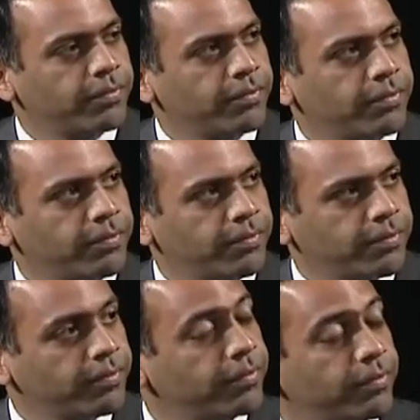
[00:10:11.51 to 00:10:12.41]
maybe the
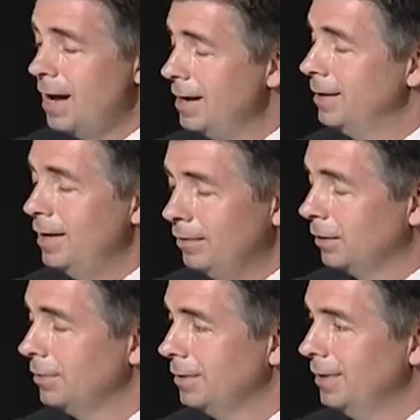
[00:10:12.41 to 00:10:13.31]
greatest idea
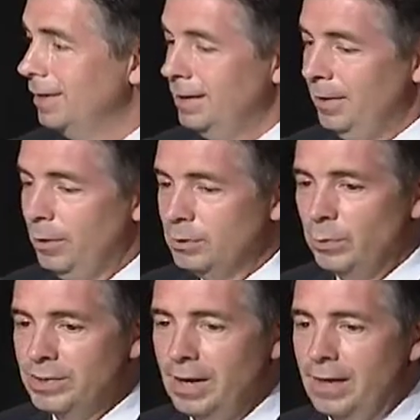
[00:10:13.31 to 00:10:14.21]
ever, uh, as
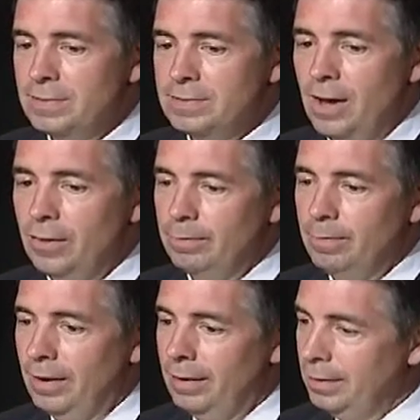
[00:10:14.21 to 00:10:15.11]
we say in the South,
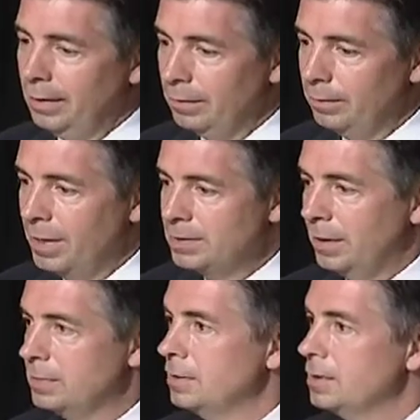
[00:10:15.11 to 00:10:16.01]
uh, you know, the best
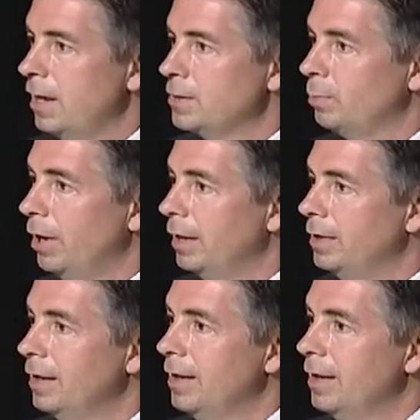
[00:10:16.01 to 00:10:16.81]
thing since sliced bread.